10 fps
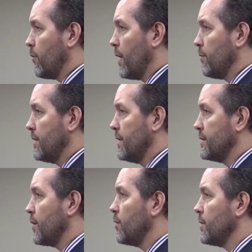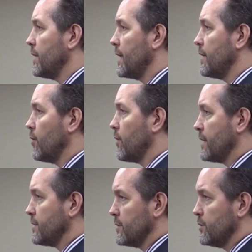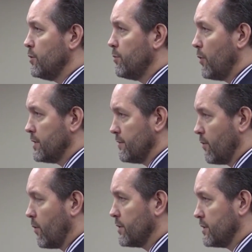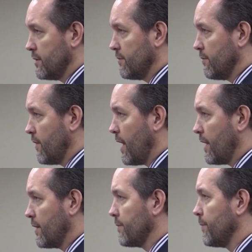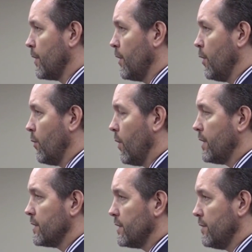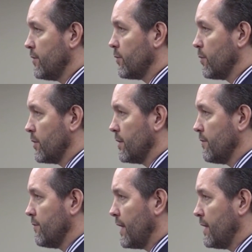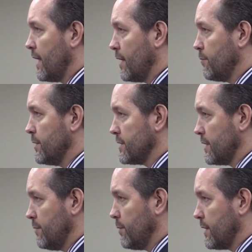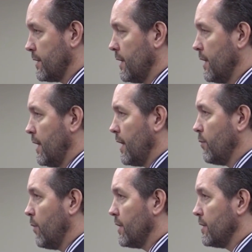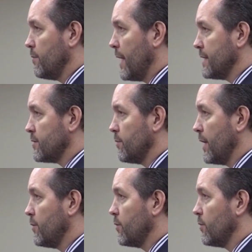The accusation will argue that even though the jury could accept the fact that he was interrogated, and I quote, beyond his limited